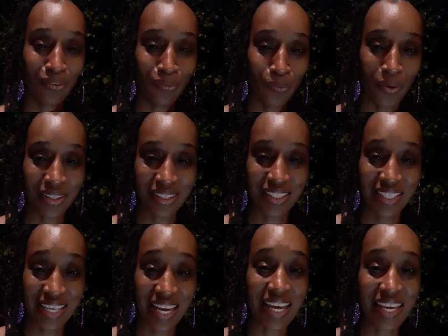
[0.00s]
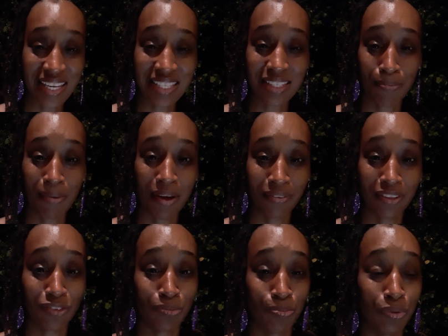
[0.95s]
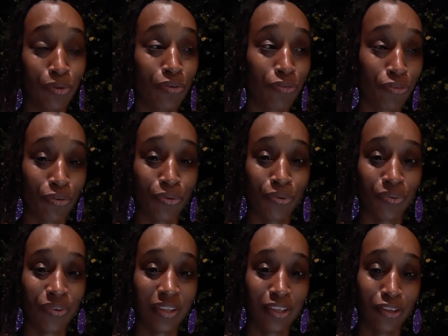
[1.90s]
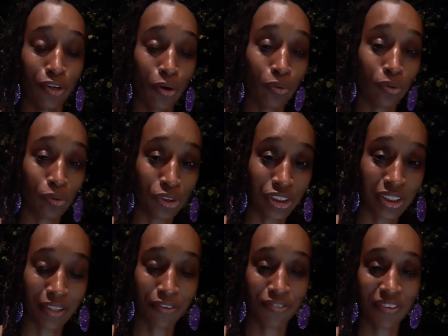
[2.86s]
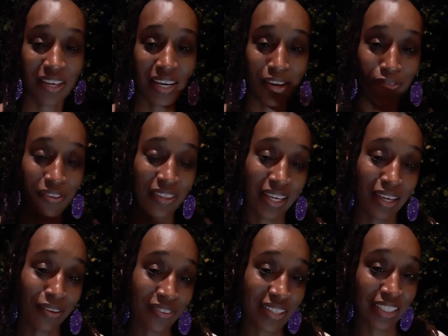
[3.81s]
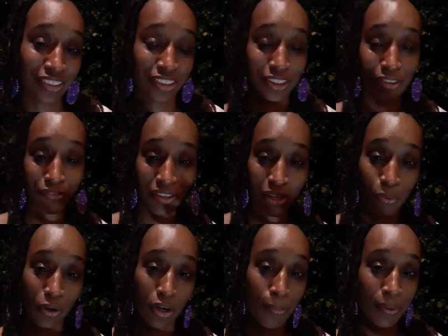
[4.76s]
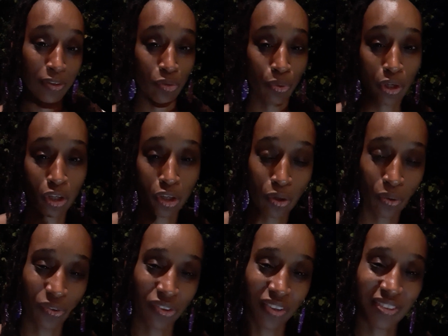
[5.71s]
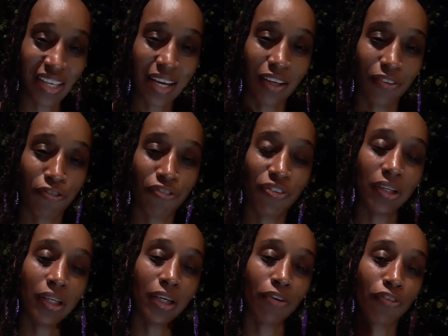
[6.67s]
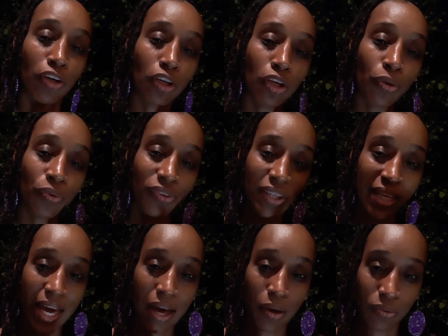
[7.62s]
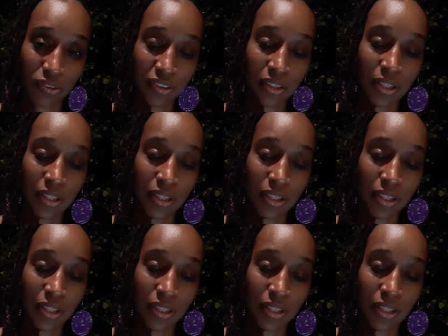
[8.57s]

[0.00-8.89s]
what today is about, this beautiful nodal shift and everything else that's shifting. We're coming to a close. There's like a feeling of a closing out